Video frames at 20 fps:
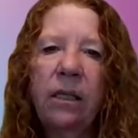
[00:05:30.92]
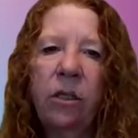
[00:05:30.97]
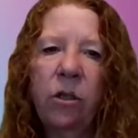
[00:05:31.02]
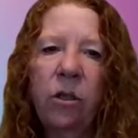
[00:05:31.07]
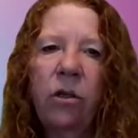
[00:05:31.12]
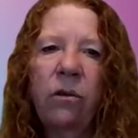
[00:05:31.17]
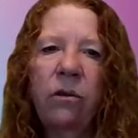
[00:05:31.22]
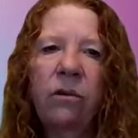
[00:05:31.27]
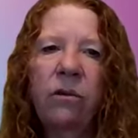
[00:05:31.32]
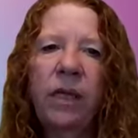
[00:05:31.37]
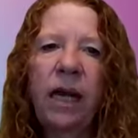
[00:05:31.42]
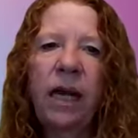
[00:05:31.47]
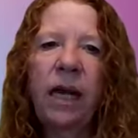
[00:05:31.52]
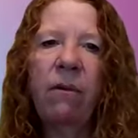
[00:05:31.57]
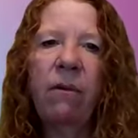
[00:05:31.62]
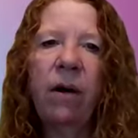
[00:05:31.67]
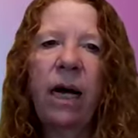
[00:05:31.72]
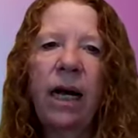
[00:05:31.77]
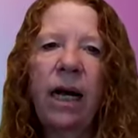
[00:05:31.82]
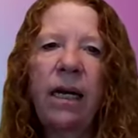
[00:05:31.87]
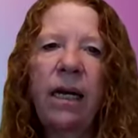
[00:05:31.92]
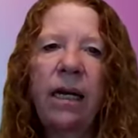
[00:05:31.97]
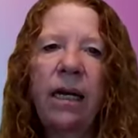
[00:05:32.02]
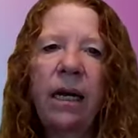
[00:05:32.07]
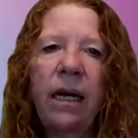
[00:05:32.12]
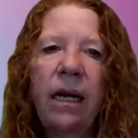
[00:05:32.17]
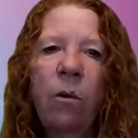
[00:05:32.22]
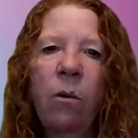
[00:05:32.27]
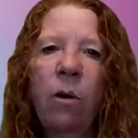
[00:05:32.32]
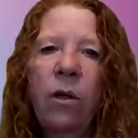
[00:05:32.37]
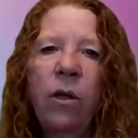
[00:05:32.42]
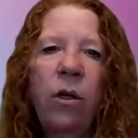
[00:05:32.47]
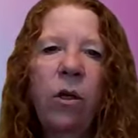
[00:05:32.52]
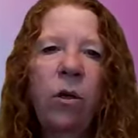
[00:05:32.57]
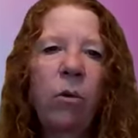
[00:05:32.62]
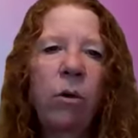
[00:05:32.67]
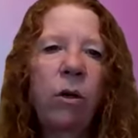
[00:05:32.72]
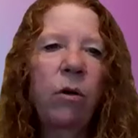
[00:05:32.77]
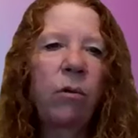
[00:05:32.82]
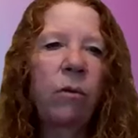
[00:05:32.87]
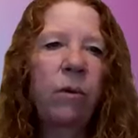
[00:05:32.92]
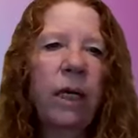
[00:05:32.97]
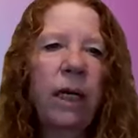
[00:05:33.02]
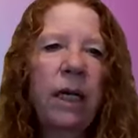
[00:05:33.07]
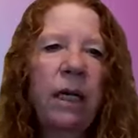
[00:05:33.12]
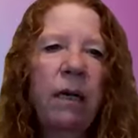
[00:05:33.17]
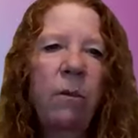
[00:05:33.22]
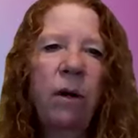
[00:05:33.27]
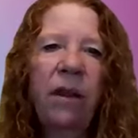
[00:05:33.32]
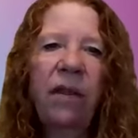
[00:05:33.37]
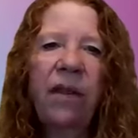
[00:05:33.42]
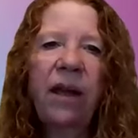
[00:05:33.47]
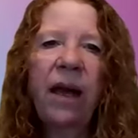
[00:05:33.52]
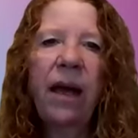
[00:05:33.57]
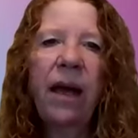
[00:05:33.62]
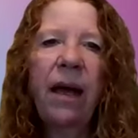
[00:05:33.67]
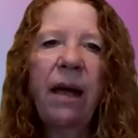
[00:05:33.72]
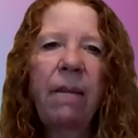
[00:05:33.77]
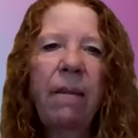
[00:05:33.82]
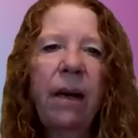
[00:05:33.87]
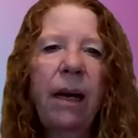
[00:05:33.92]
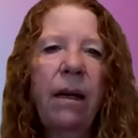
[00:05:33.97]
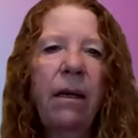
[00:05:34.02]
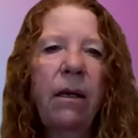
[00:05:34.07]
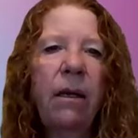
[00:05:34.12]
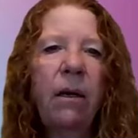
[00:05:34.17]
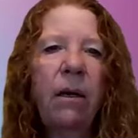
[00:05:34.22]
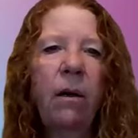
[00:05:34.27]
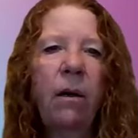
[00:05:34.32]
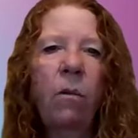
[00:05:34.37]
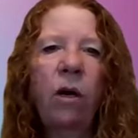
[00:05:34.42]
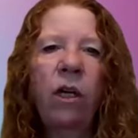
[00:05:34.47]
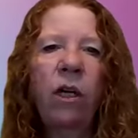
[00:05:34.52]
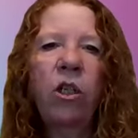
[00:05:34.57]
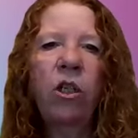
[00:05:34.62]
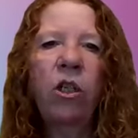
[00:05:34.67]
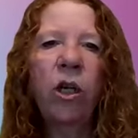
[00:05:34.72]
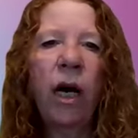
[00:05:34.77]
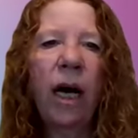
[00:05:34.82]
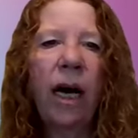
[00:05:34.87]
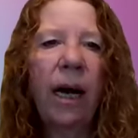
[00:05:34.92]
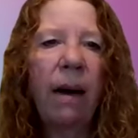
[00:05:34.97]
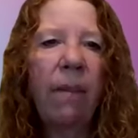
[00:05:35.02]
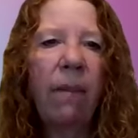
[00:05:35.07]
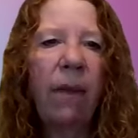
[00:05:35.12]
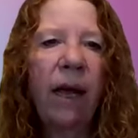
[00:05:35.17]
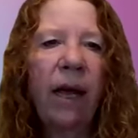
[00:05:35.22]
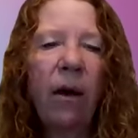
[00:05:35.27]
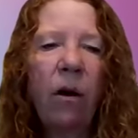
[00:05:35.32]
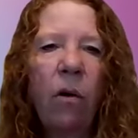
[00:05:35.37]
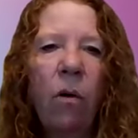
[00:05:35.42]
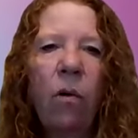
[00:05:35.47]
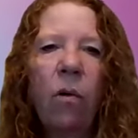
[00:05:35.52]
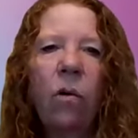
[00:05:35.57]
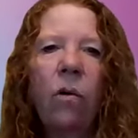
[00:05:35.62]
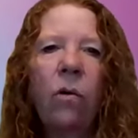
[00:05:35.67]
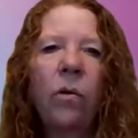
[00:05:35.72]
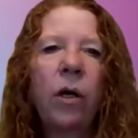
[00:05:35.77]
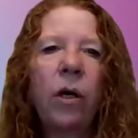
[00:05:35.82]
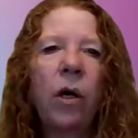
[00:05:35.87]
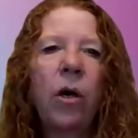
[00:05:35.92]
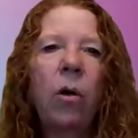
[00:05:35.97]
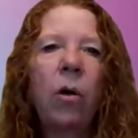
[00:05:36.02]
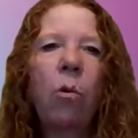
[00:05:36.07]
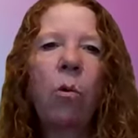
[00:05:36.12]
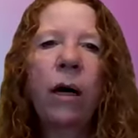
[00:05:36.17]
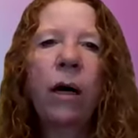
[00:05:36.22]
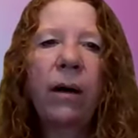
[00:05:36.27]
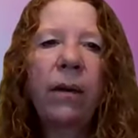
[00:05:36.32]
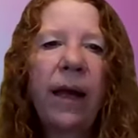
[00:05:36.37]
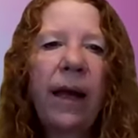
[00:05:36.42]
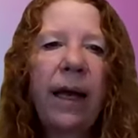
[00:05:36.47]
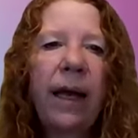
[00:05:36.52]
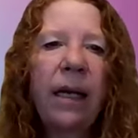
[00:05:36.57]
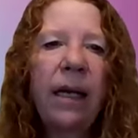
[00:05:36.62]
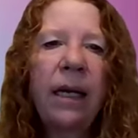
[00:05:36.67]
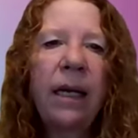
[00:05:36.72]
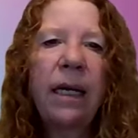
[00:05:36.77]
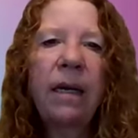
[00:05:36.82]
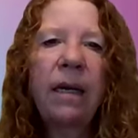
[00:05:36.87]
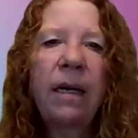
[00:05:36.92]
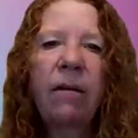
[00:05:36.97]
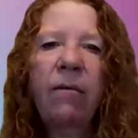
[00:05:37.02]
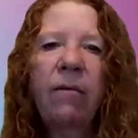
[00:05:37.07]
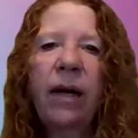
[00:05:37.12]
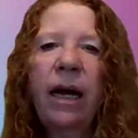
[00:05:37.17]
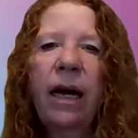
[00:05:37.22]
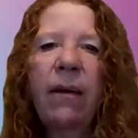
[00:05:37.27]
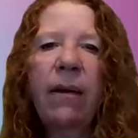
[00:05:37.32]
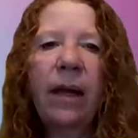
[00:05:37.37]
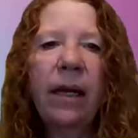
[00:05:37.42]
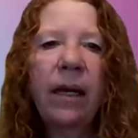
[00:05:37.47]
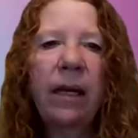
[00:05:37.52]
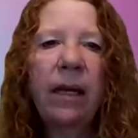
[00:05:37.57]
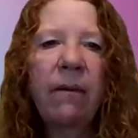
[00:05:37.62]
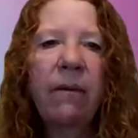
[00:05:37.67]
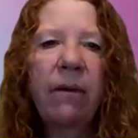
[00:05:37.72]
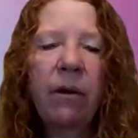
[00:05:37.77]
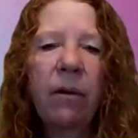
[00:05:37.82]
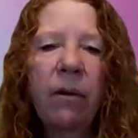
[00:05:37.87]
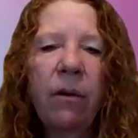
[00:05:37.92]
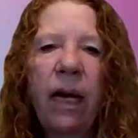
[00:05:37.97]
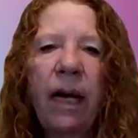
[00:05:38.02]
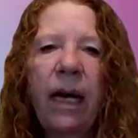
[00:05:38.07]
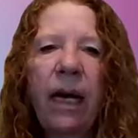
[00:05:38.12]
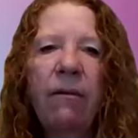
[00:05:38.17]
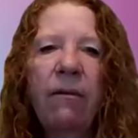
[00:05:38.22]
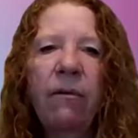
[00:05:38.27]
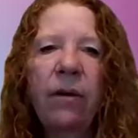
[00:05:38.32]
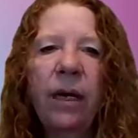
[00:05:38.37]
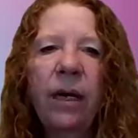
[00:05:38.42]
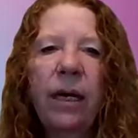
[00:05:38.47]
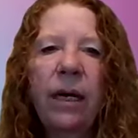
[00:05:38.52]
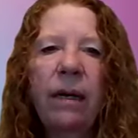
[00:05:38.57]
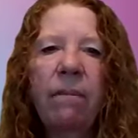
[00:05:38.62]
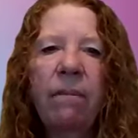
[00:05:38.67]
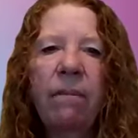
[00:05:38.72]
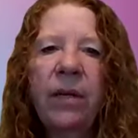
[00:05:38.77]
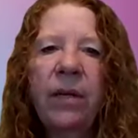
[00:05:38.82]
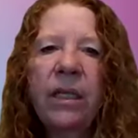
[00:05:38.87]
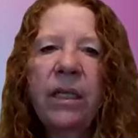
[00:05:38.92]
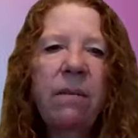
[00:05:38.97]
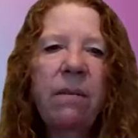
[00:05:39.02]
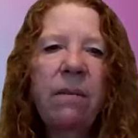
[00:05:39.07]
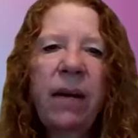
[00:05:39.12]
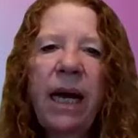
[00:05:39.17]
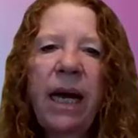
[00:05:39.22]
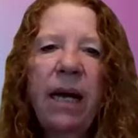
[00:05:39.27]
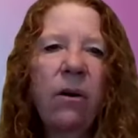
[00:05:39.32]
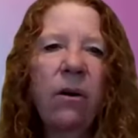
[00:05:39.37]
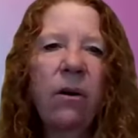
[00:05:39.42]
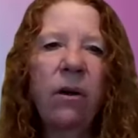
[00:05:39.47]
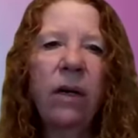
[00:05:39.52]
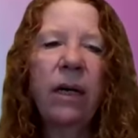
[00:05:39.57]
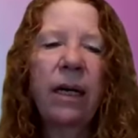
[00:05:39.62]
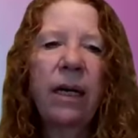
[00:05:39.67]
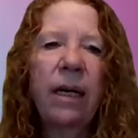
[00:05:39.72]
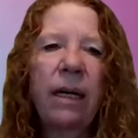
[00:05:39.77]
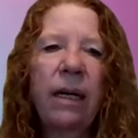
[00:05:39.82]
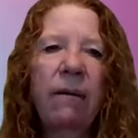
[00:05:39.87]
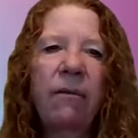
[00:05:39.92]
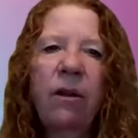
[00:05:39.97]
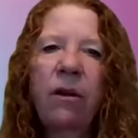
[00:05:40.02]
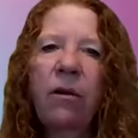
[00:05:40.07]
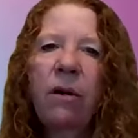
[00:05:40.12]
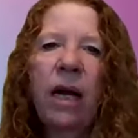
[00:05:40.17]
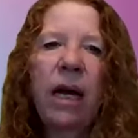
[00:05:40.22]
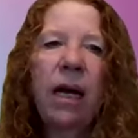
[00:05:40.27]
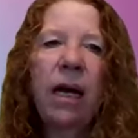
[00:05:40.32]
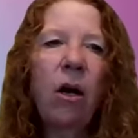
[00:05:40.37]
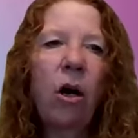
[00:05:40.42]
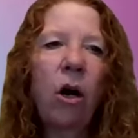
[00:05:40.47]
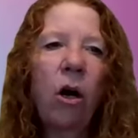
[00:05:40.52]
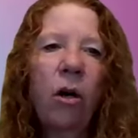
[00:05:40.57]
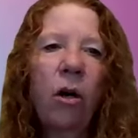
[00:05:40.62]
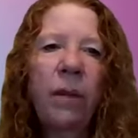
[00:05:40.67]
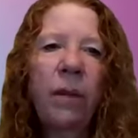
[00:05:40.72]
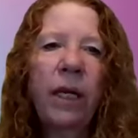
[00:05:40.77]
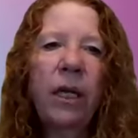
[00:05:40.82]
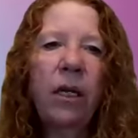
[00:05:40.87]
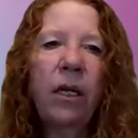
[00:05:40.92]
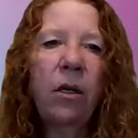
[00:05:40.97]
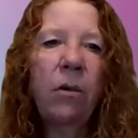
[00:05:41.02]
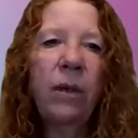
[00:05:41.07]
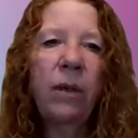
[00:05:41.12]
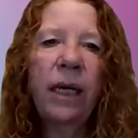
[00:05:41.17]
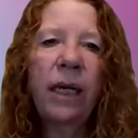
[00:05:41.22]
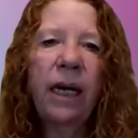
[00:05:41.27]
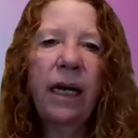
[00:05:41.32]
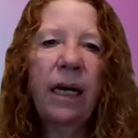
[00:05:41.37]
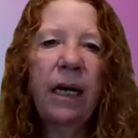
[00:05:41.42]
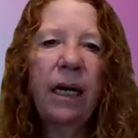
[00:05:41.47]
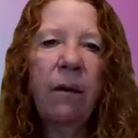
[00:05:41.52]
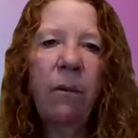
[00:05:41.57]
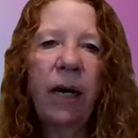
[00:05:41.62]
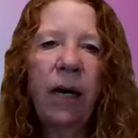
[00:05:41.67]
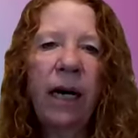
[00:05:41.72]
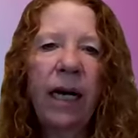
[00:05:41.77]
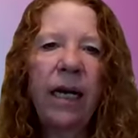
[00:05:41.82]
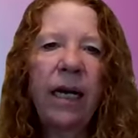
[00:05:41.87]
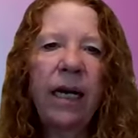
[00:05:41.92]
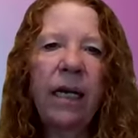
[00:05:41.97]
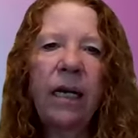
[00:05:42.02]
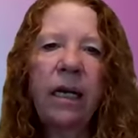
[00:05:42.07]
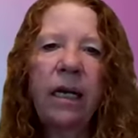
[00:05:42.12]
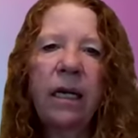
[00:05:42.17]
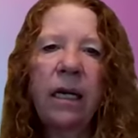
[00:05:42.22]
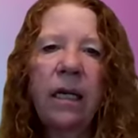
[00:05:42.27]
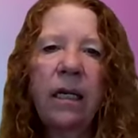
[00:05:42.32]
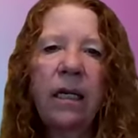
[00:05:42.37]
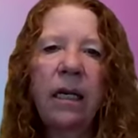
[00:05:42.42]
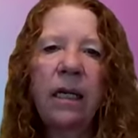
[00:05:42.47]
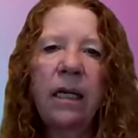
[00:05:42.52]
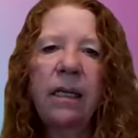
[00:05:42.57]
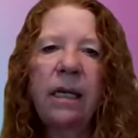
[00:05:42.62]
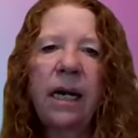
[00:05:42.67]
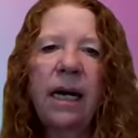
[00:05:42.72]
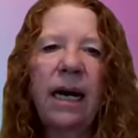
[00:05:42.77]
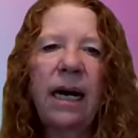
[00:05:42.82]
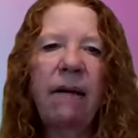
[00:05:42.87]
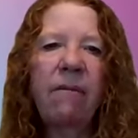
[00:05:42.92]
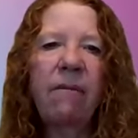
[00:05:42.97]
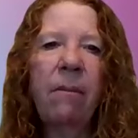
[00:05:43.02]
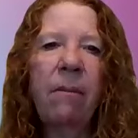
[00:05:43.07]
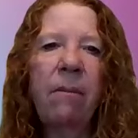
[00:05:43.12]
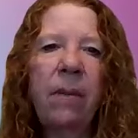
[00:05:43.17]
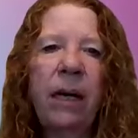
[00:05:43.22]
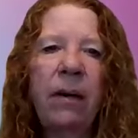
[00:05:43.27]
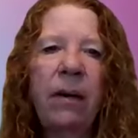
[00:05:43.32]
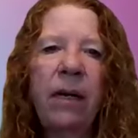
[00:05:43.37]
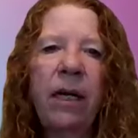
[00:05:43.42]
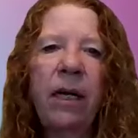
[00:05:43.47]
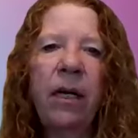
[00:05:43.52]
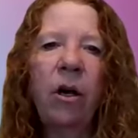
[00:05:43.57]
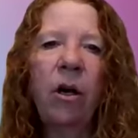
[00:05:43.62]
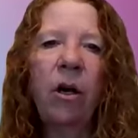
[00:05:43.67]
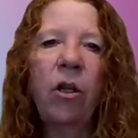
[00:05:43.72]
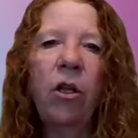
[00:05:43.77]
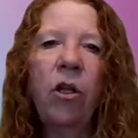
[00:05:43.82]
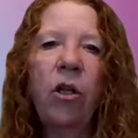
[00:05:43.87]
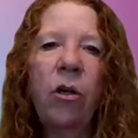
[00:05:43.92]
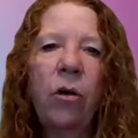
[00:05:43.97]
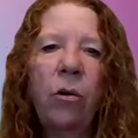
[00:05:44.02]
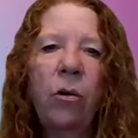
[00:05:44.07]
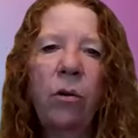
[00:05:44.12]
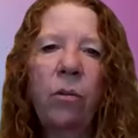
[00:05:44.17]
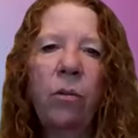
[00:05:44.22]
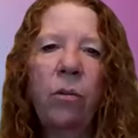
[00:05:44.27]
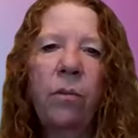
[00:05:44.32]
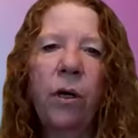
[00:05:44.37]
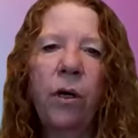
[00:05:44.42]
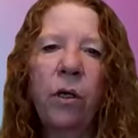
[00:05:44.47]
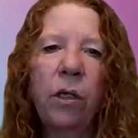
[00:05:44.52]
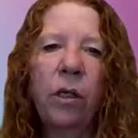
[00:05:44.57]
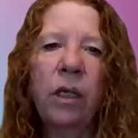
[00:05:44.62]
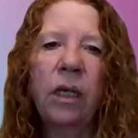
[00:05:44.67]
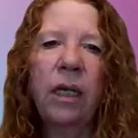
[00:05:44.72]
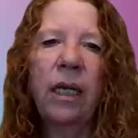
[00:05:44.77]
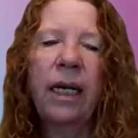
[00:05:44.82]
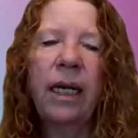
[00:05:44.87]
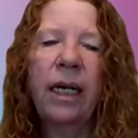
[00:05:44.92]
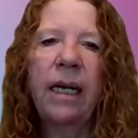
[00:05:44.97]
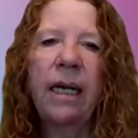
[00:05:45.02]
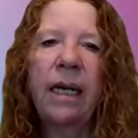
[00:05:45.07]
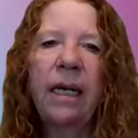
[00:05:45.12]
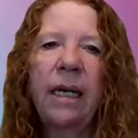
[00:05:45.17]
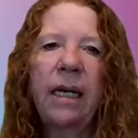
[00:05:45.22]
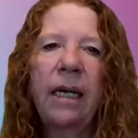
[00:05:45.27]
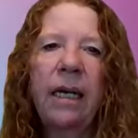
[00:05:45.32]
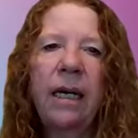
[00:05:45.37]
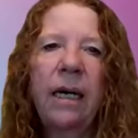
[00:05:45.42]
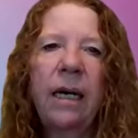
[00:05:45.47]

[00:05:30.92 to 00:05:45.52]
deserves that right. Whether you agree with them, what job they hold, where they live, how they live their life, doesn't matter. If they're not harming you in any way and it does not have a bearing on you personally,